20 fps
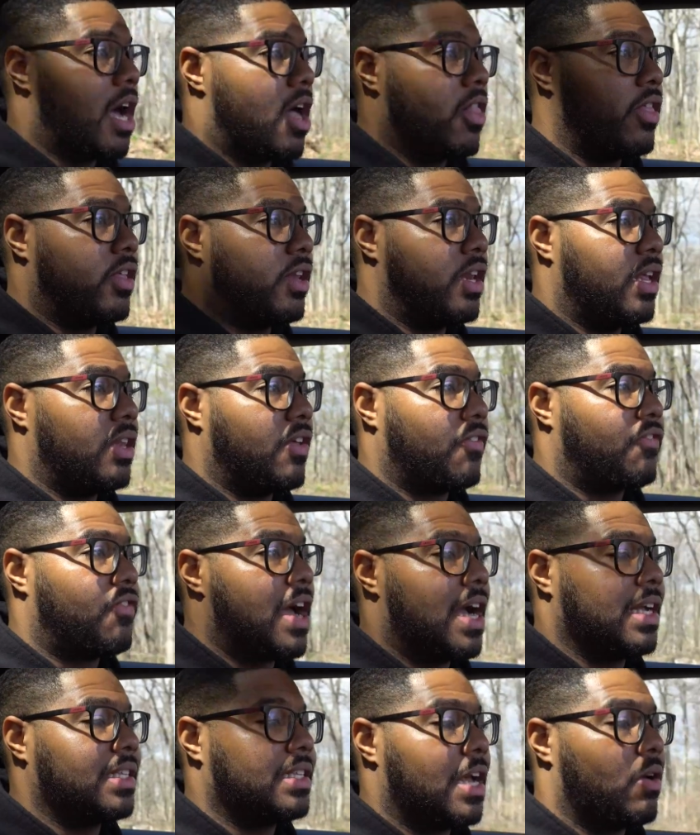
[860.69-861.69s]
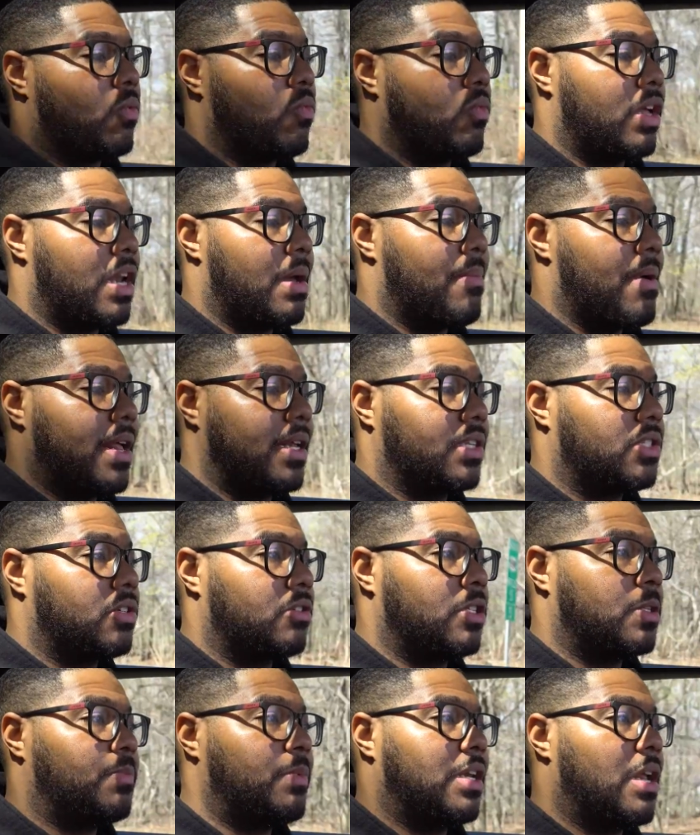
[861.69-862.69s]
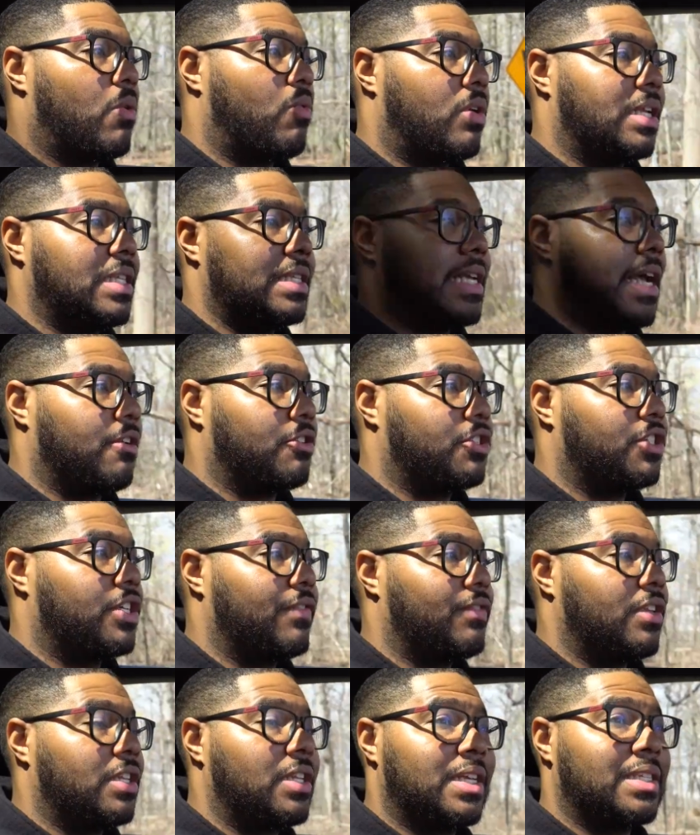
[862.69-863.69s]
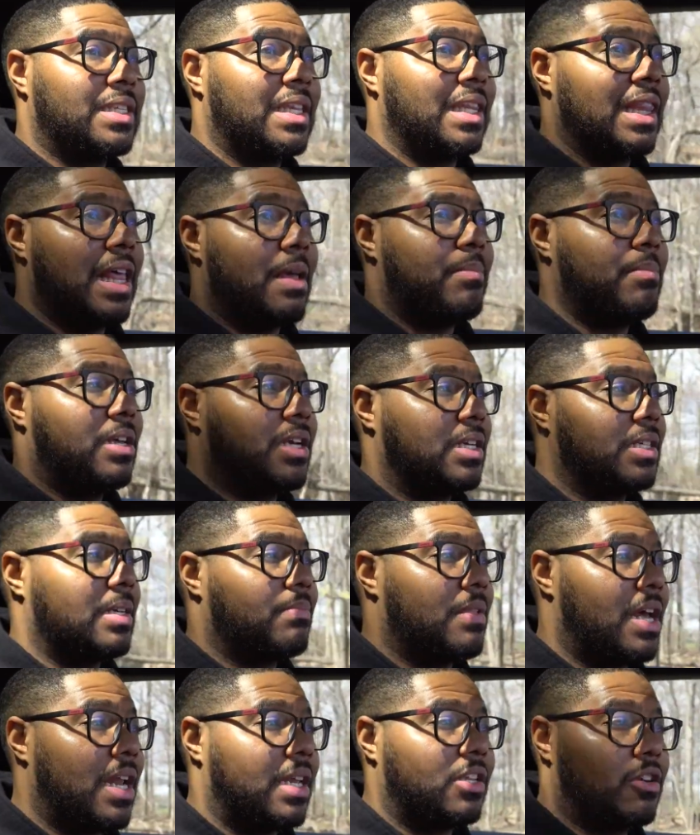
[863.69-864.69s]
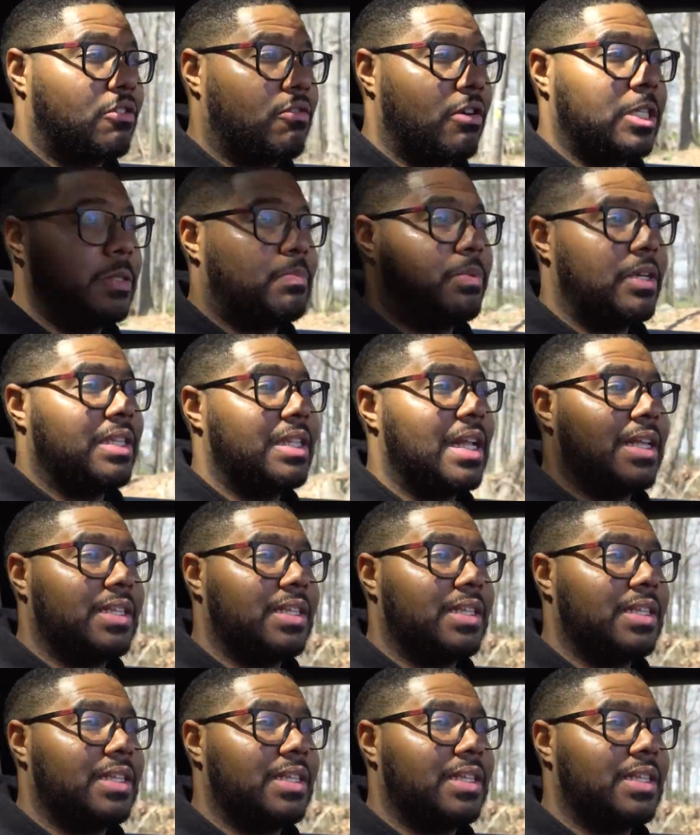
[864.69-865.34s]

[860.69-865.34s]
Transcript: other than the fact that when I'm at a certain speed I want to downshift, it doesn't let me because I'm not at the correct speed.